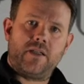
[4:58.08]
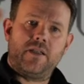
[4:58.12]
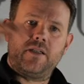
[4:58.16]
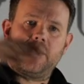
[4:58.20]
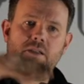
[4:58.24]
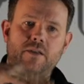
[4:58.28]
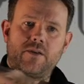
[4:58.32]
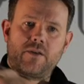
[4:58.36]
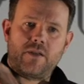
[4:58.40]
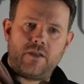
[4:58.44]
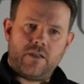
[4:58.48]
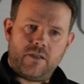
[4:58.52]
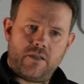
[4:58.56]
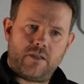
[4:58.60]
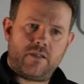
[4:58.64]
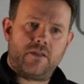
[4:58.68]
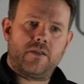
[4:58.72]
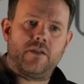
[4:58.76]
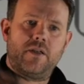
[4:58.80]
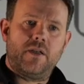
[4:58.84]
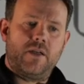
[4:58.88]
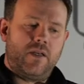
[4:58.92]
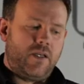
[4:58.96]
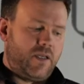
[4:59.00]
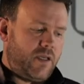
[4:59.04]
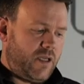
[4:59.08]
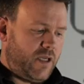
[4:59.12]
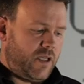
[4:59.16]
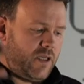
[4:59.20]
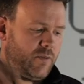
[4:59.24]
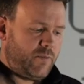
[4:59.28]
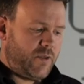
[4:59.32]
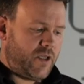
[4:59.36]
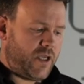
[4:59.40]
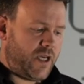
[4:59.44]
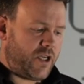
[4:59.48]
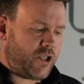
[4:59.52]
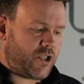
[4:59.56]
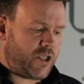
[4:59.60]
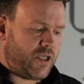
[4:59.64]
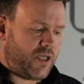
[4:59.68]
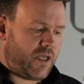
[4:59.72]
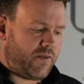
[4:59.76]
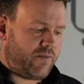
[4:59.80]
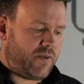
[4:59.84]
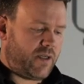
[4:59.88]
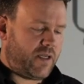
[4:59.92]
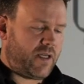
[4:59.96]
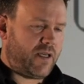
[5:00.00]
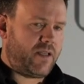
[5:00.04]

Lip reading: into your illumination level.